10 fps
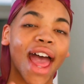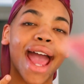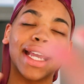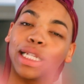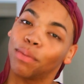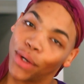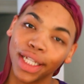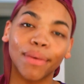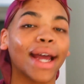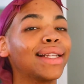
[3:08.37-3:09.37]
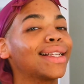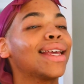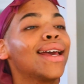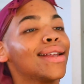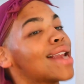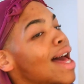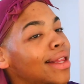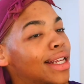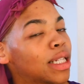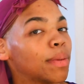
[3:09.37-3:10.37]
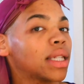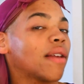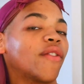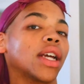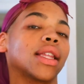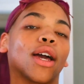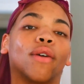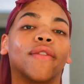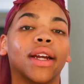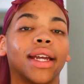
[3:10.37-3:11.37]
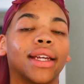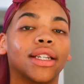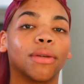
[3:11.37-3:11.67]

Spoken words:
that is moisturizing. Not this specifically. Over in